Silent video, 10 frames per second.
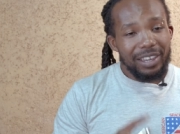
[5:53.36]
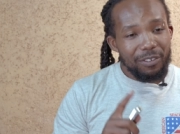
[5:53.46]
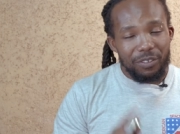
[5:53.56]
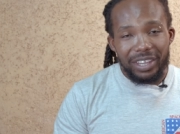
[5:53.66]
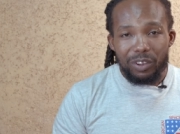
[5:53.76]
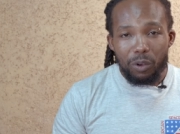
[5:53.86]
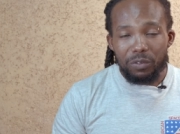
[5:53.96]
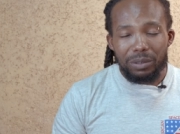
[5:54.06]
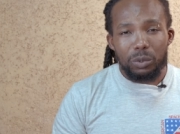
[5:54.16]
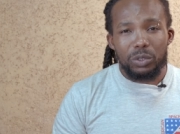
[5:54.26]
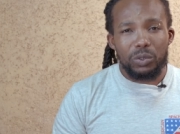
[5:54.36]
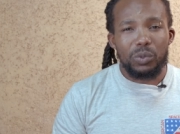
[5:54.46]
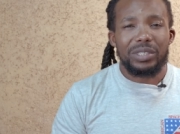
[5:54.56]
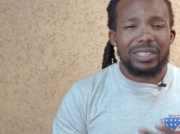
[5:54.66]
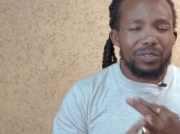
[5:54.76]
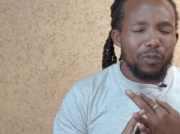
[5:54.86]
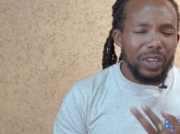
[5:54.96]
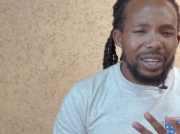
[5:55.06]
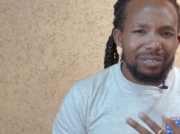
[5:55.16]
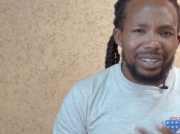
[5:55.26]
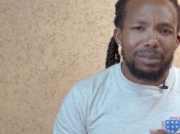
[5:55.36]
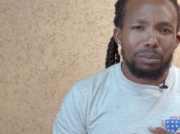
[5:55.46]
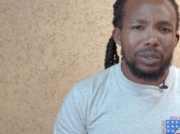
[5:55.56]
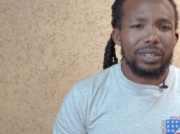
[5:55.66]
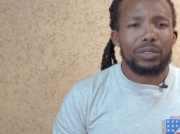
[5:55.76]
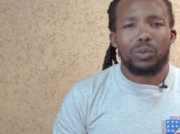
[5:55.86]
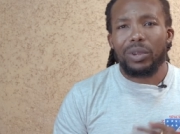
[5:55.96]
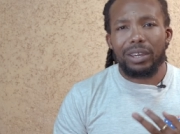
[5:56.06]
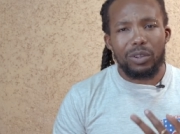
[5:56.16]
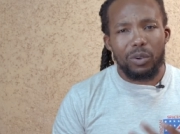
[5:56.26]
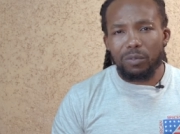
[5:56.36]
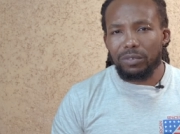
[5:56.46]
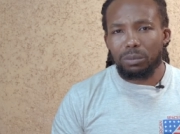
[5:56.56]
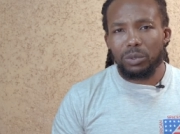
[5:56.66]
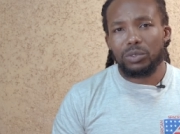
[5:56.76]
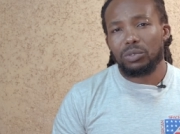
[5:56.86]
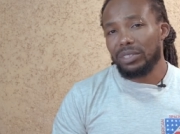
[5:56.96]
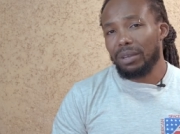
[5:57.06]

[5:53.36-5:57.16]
very comfortable shoes. It's very, very important to wear comfortable shoes.